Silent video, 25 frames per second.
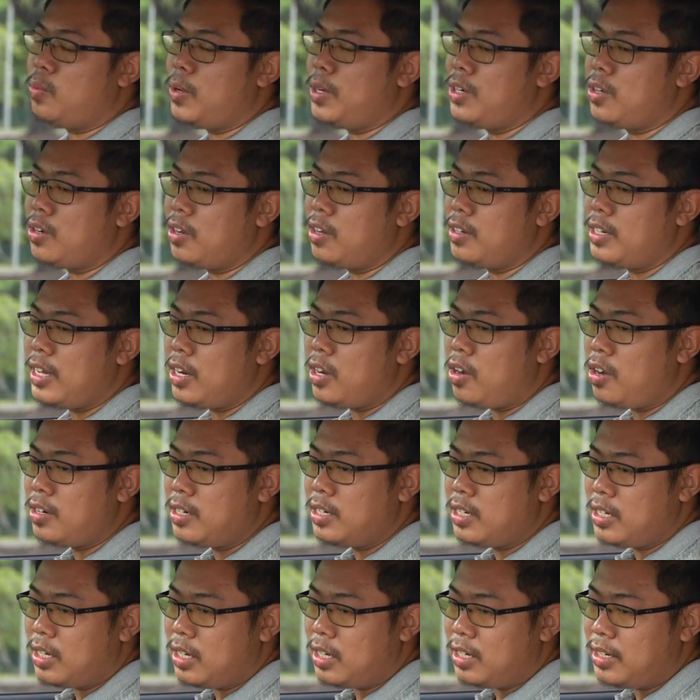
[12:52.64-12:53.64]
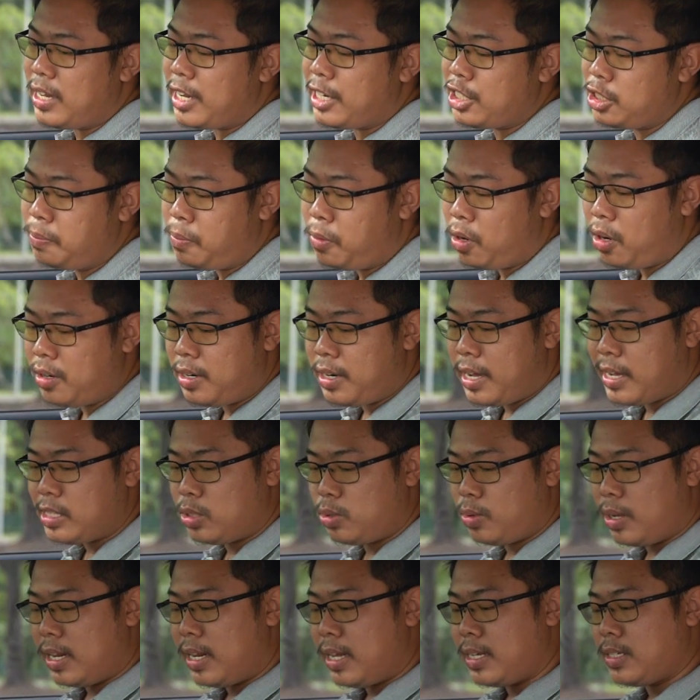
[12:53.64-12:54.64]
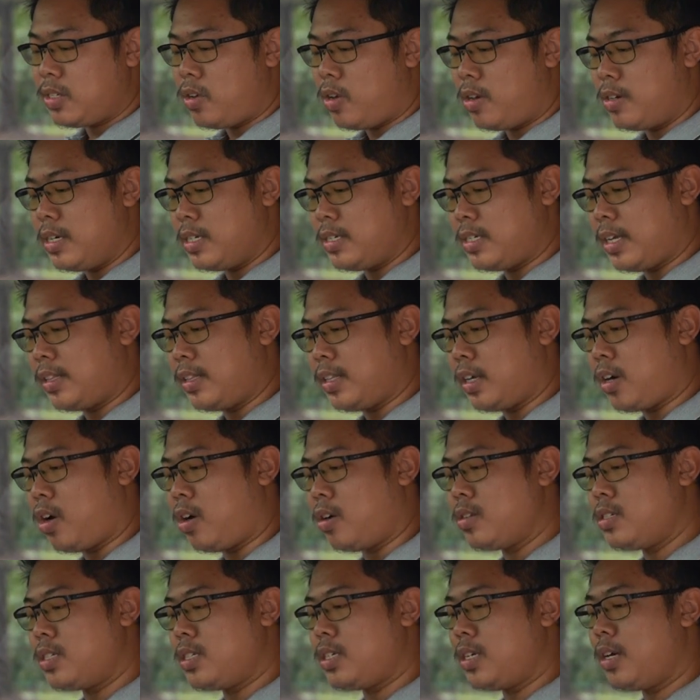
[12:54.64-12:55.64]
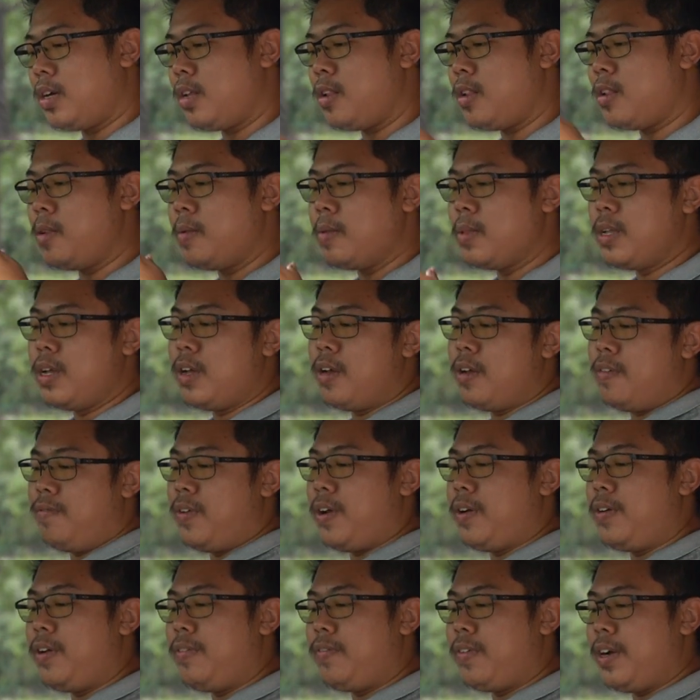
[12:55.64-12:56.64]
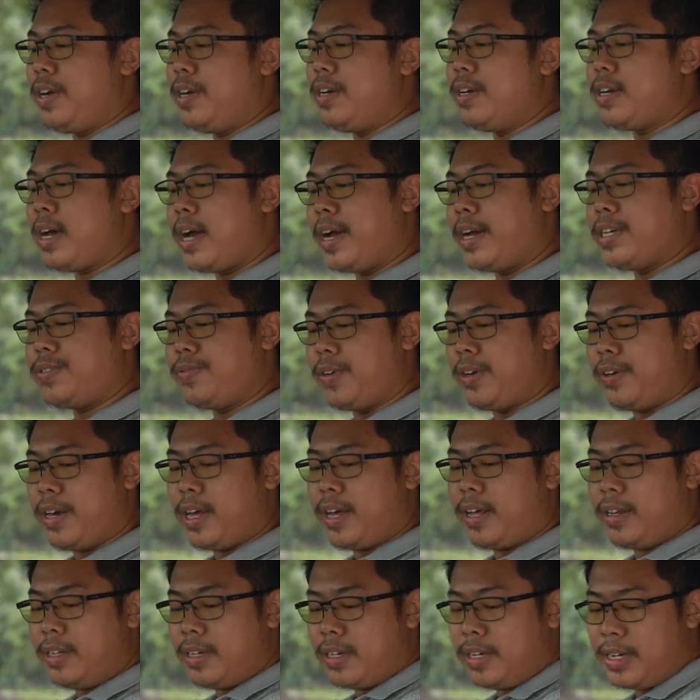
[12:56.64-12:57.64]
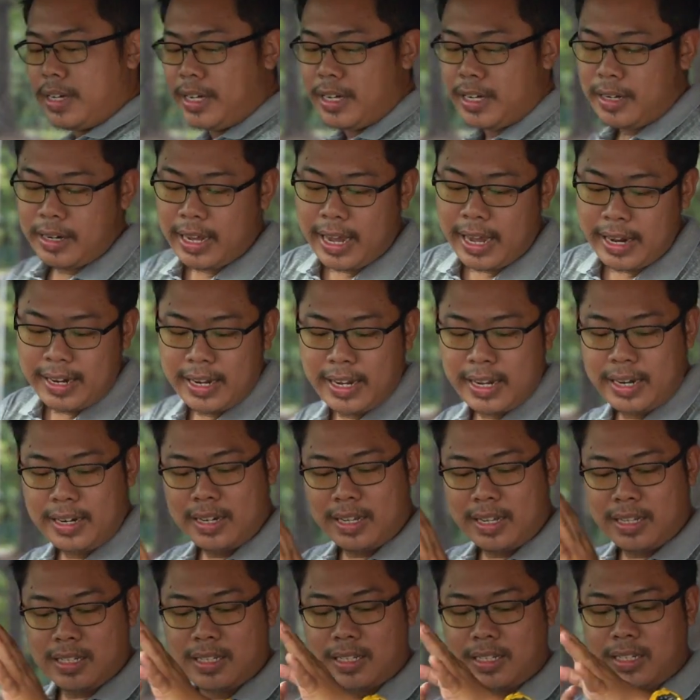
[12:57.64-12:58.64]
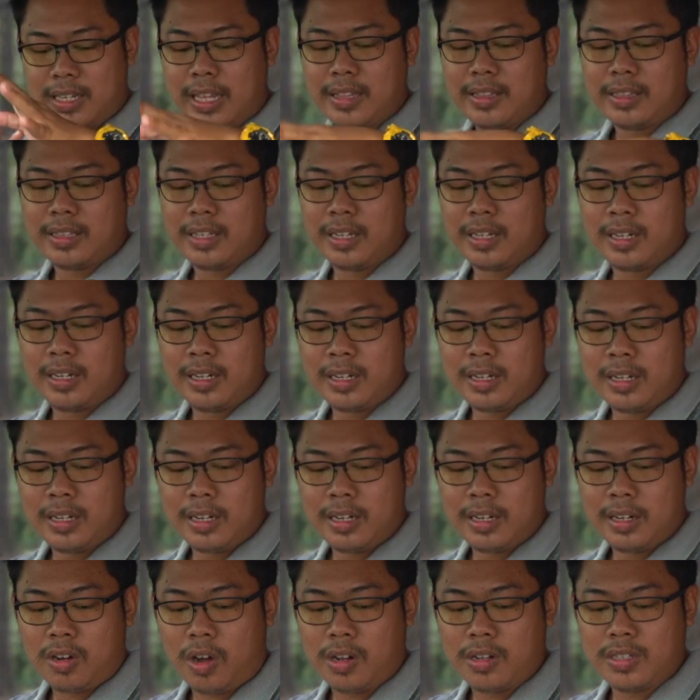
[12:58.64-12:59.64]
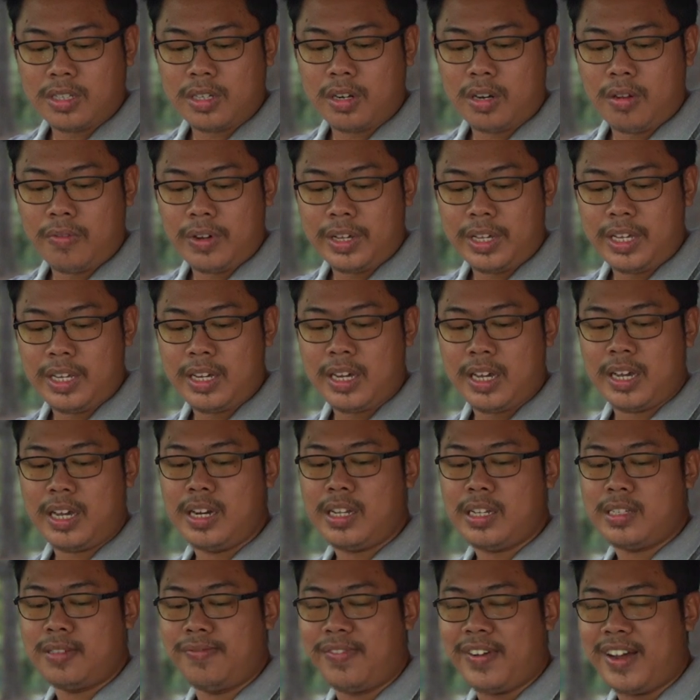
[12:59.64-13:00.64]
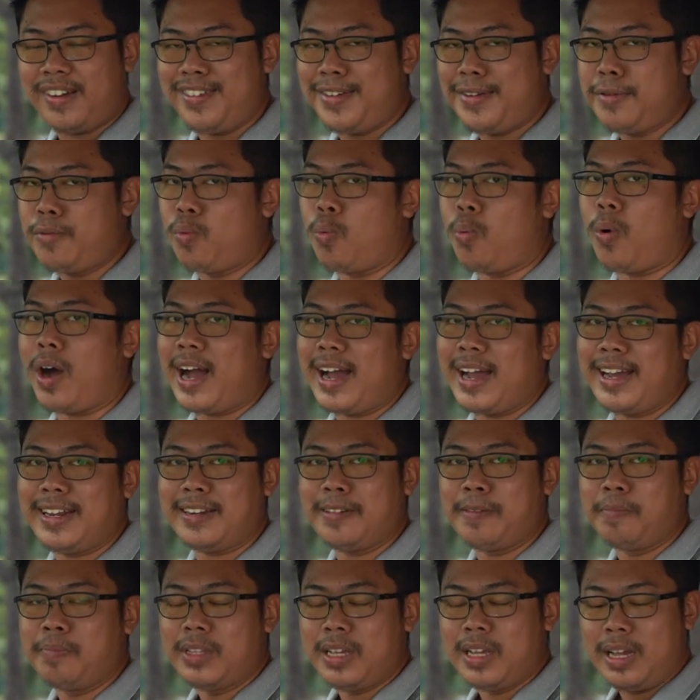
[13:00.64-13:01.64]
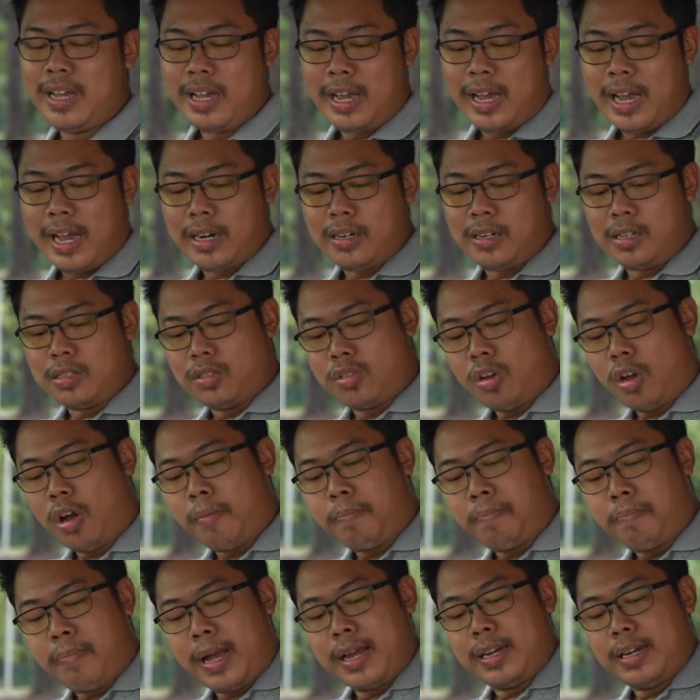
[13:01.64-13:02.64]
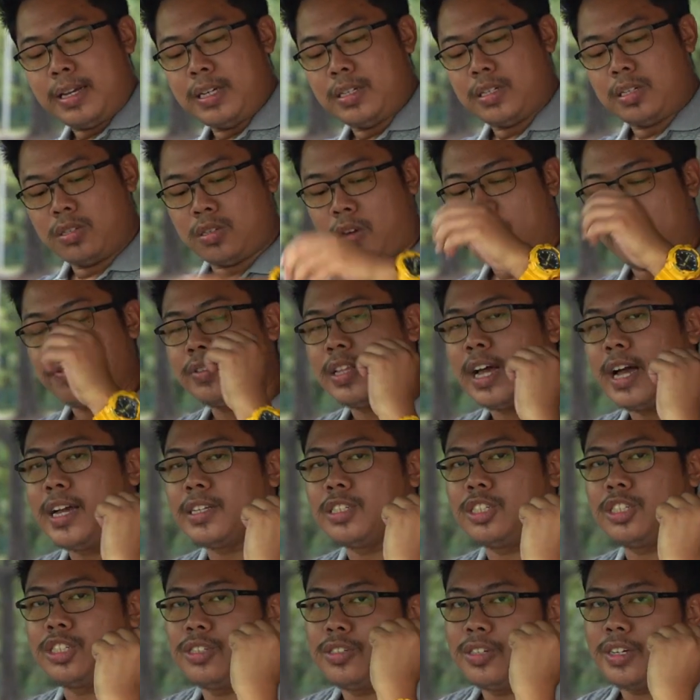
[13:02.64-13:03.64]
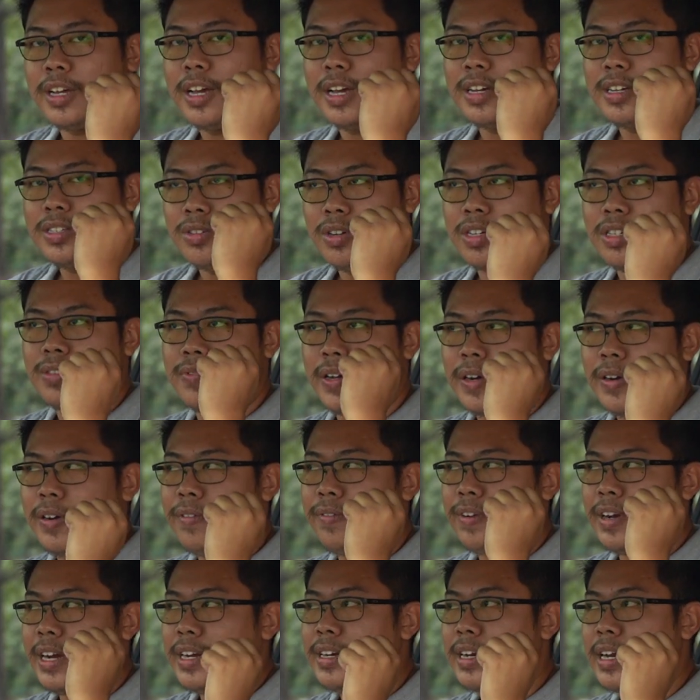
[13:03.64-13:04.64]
what do you call that, on the dashboard as well as on the center console. Very nice, very elegant. And then the center console over here, it is very wide, and the top part is soft touch. Okay, so it's very